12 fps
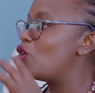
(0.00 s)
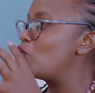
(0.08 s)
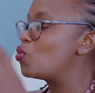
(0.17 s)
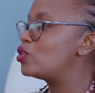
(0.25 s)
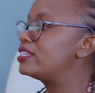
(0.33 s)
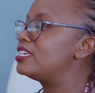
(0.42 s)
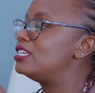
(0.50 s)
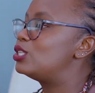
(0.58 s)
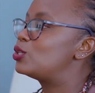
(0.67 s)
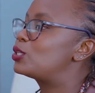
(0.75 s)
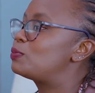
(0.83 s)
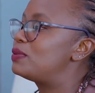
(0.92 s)
on what
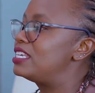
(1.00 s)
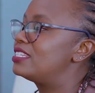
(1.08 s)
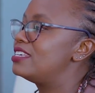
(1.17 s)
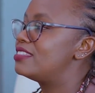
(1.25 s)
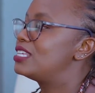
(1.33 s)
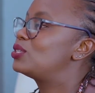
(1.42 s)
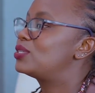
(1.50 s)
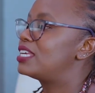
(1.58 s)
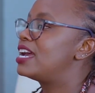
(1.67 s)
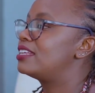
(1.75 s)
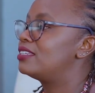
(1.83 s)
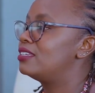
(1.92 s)
is your space in the
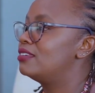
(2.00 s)
society.